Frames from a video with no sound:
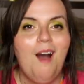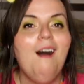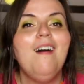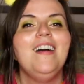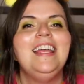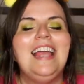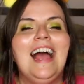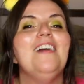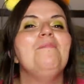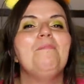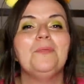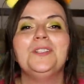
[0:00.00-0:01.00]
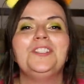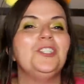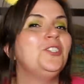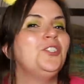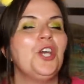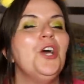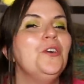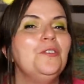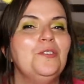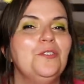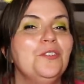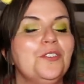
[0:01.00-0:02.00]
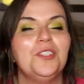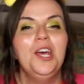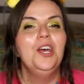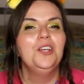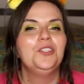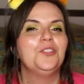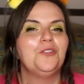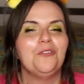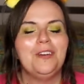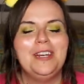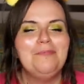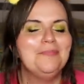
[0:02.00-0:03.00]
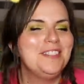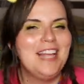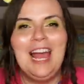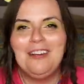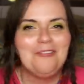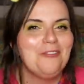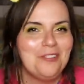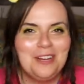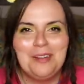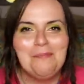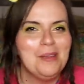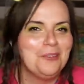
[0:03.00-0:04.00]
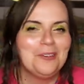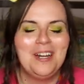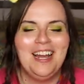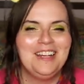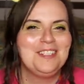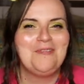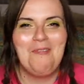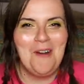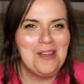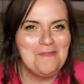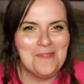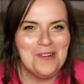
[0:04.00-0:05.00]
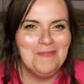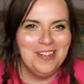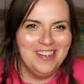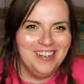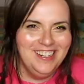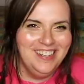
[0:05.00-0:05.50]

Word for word: I am Bridget Jones, screams every middle class white woman